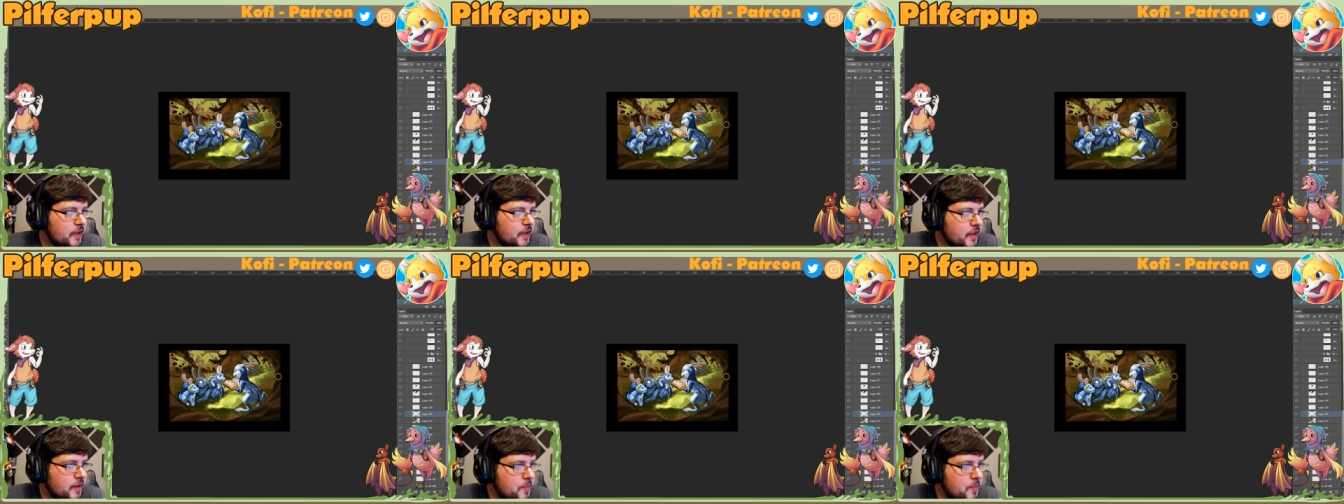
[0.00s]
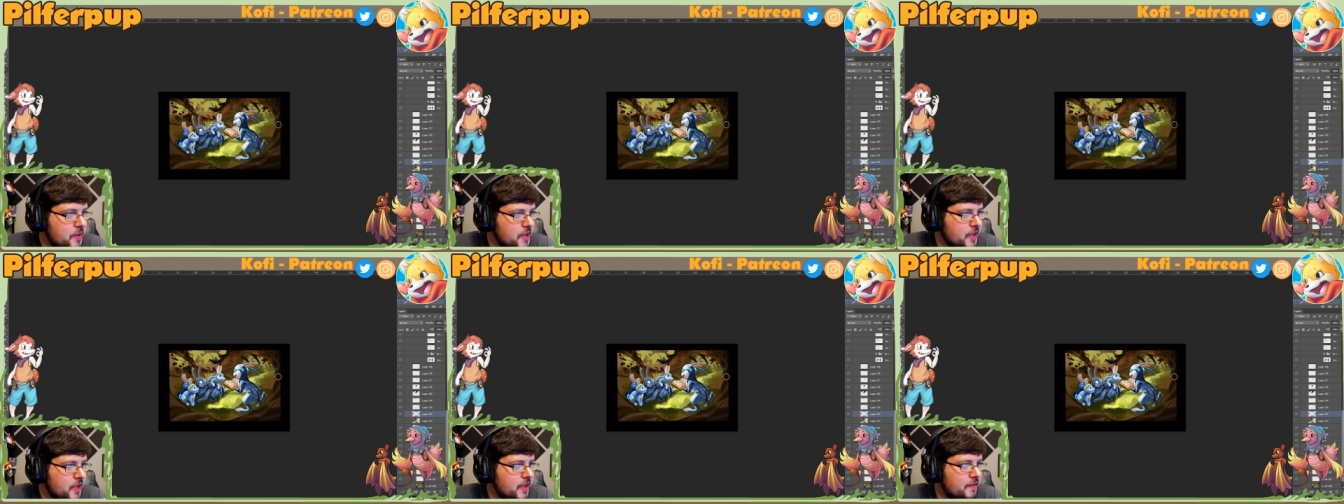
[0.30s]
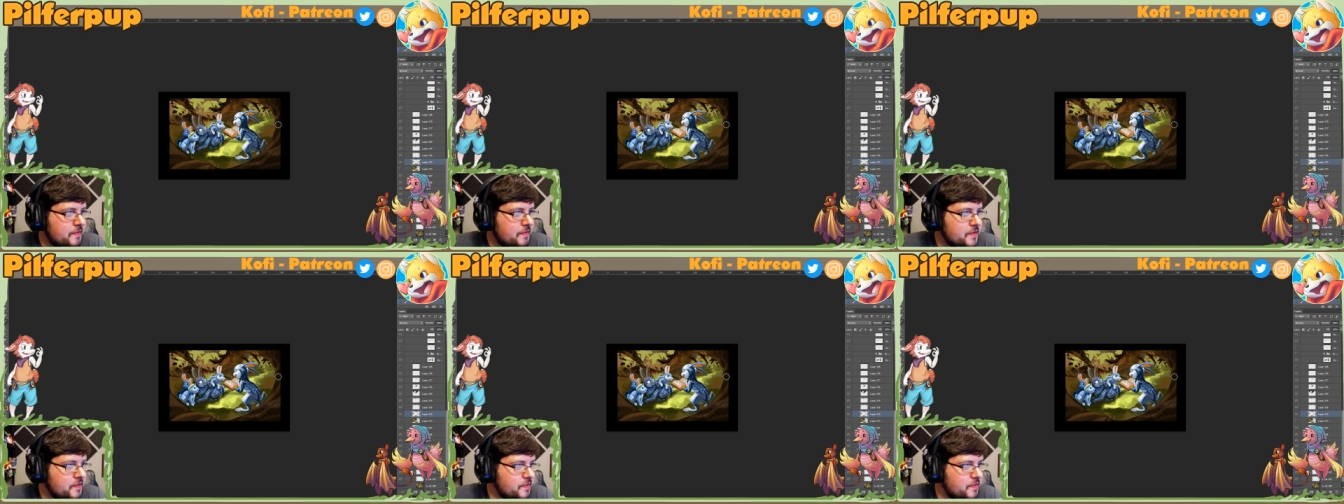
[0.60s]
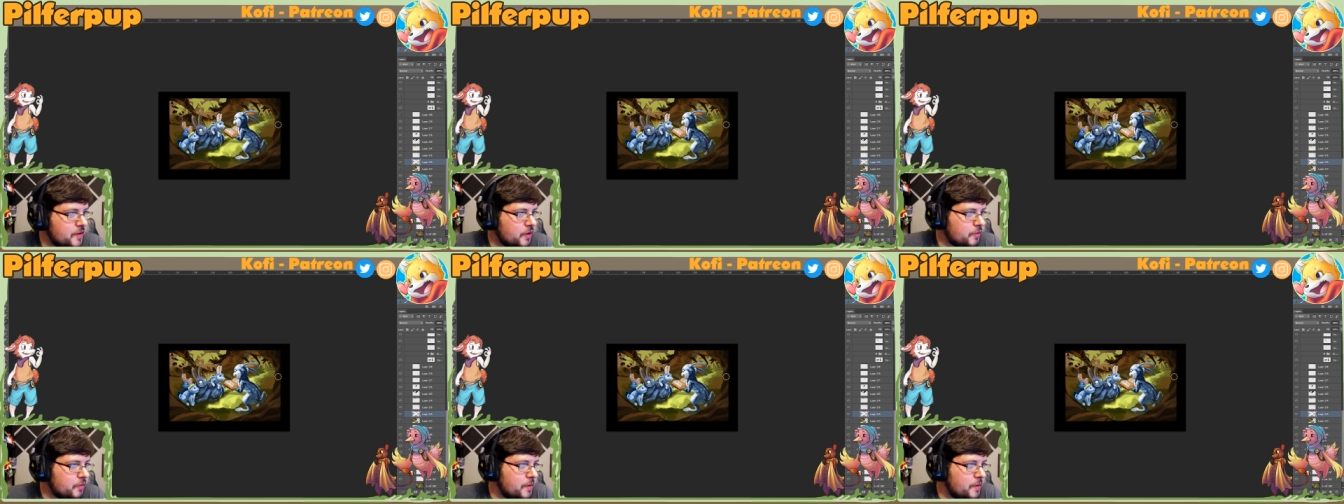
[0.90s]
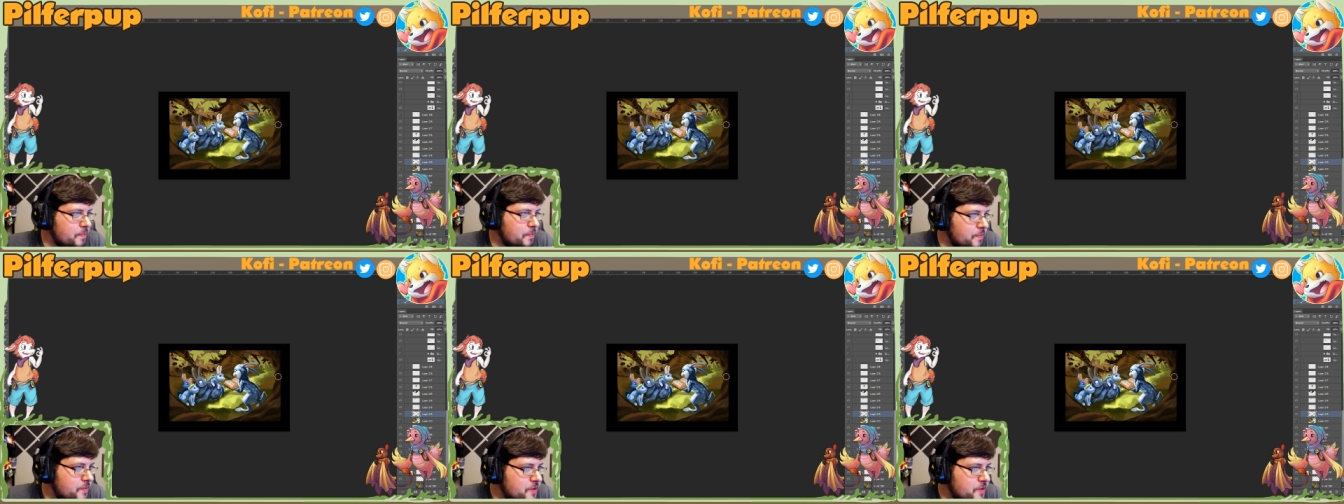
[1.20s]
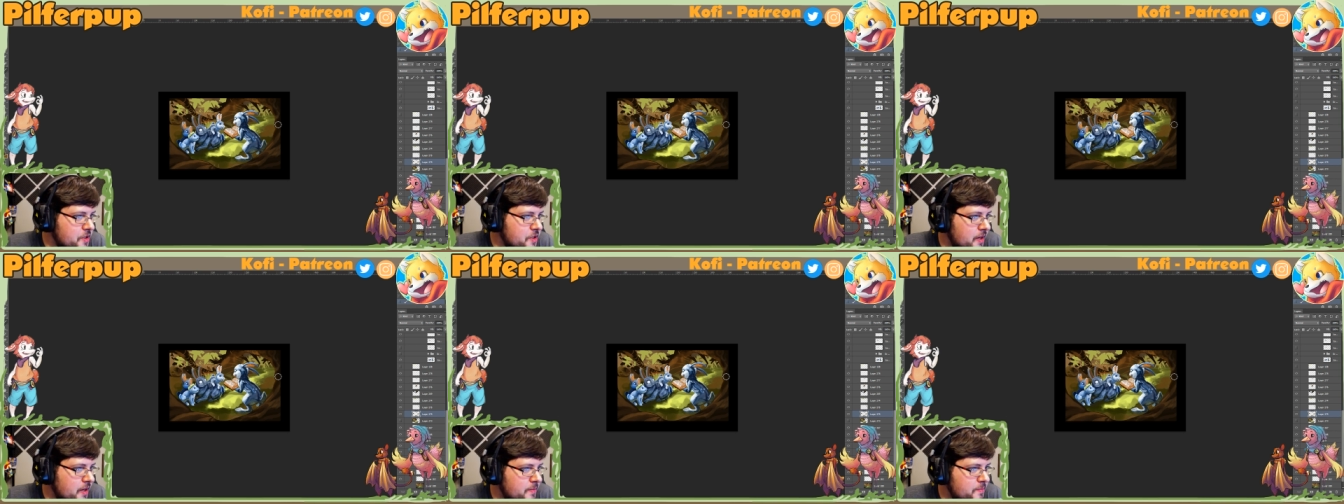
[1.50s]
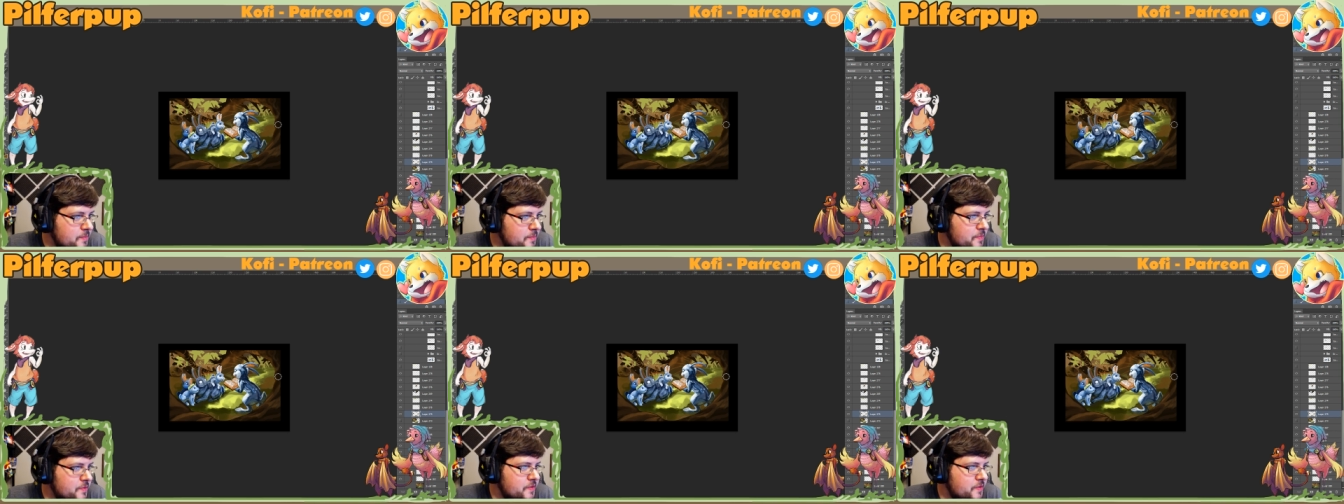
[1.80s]
Give me the gift of a grip top
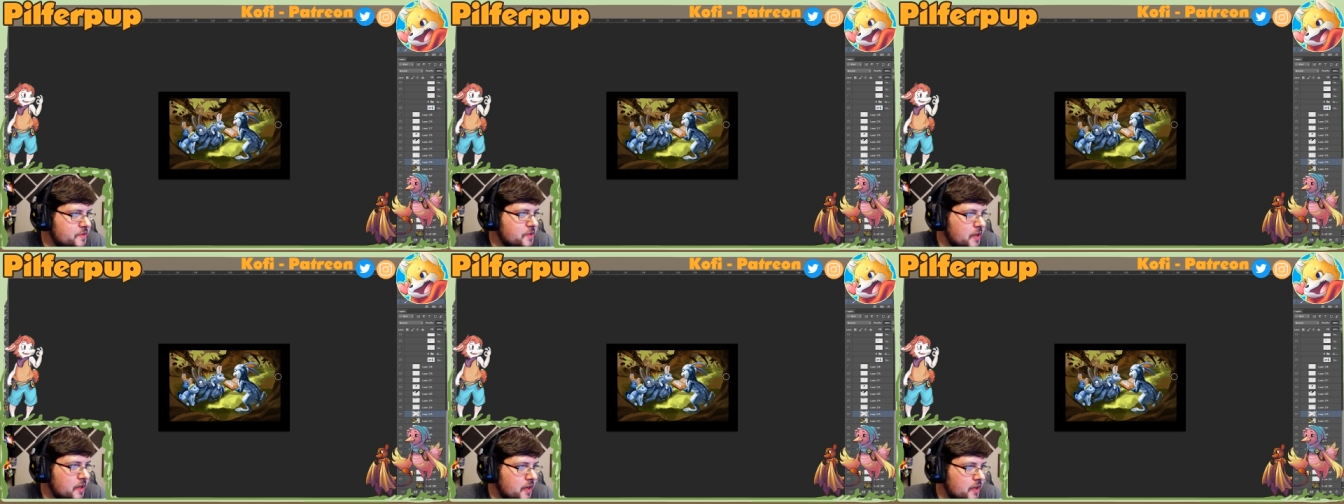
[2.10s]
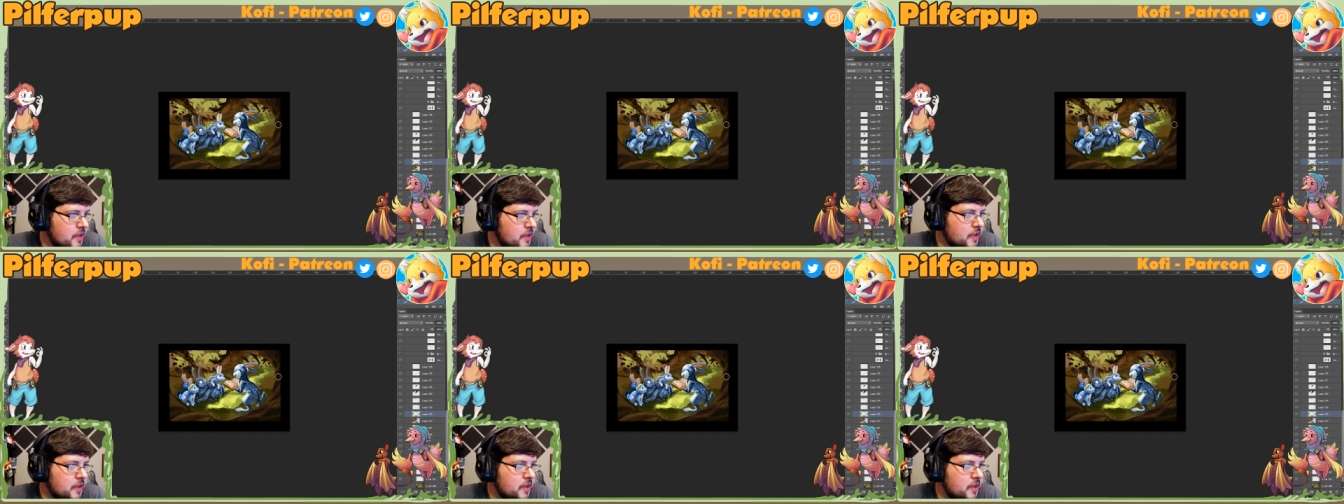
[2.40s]
sock.